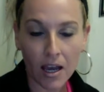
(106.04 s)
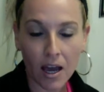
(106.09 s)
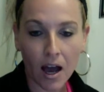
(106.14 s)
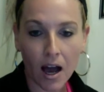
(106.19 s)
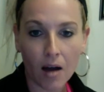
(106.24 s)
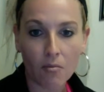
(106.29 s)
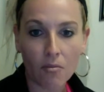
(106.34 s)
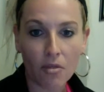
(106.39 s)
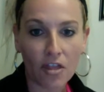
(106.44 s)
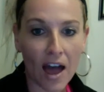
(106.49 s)

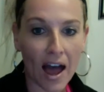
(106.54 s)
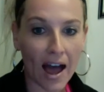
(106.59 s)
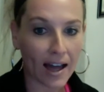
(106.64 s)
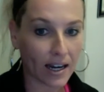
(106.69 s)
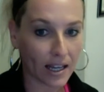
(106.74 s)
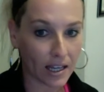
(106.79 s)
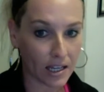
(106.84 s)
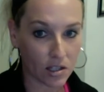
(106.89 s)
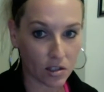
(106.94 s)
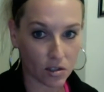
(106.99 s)

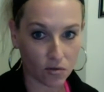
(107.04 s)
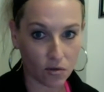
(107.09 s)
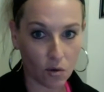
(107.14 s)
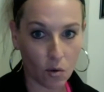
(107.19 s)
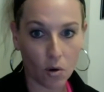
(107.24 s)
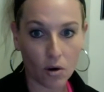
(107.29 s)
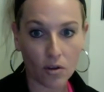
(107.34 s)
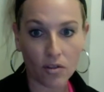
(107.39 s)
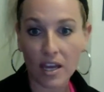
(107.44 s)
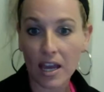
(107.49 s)
That is
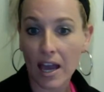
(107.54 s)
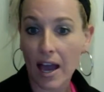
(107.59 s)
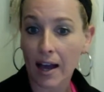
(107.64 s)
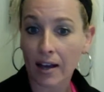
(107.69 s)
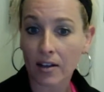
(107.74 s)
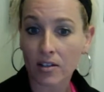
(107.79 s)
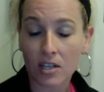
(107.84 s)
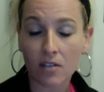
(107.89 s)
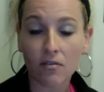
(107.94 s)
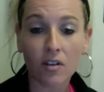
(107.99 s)
for the
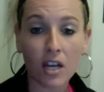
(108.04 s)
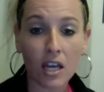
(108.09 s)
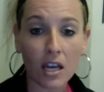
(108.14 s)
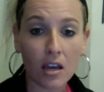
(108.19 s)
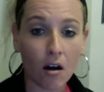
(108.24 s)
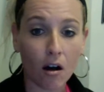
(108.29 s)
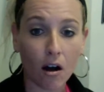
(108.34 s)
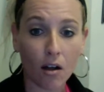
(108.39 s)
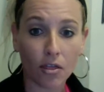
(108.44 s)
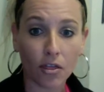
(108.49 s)
activity
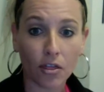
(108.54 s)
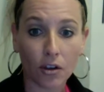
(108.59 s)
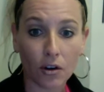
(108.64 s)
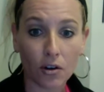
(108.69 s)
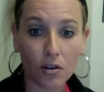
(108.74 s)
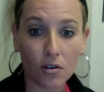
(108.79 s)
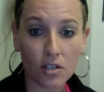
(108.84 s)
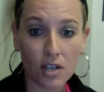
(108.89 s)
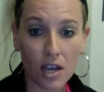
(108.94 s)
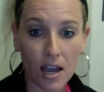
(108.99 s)
on
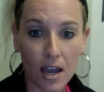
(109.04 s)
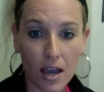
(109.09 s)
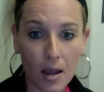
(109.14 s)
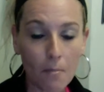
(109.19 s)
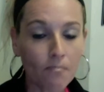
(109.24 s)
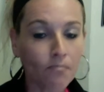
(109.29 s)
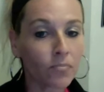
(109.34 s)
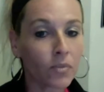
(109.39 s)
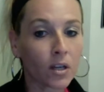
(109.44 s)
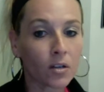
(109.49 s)
Thursday.